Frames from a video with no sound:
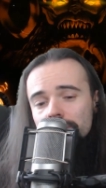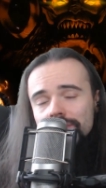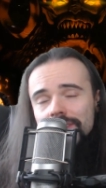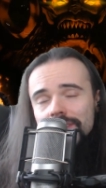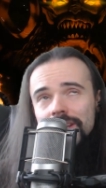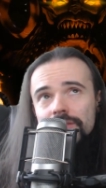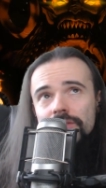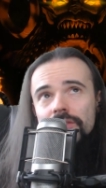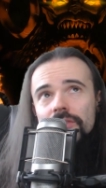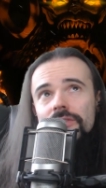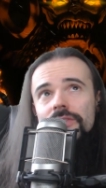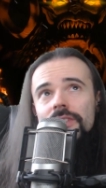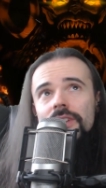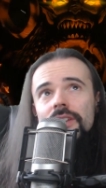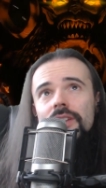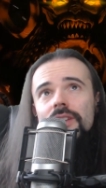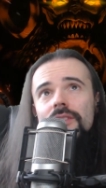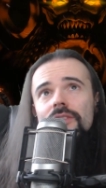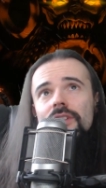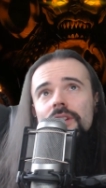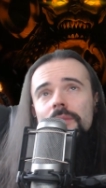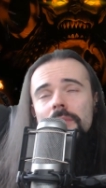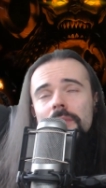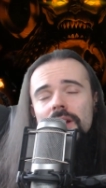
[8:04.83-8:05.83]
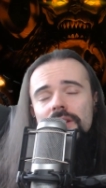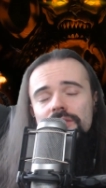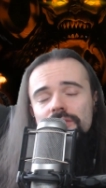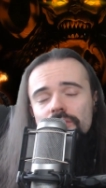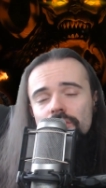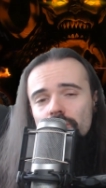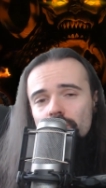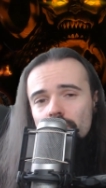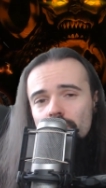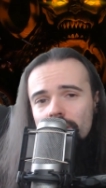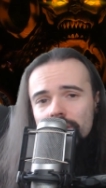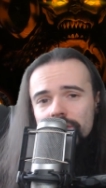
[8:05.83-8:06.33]
like to thank you very much
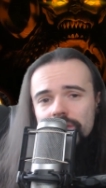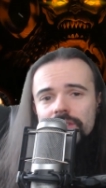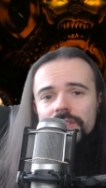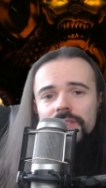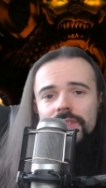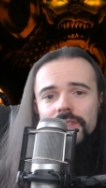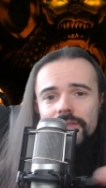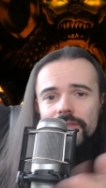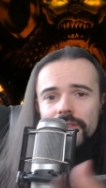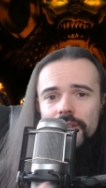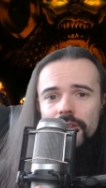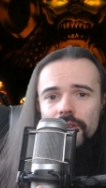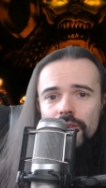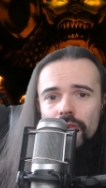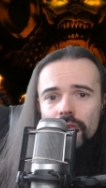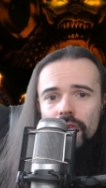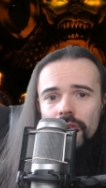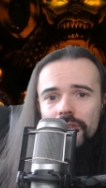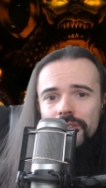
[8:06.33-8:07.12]
for watching the video.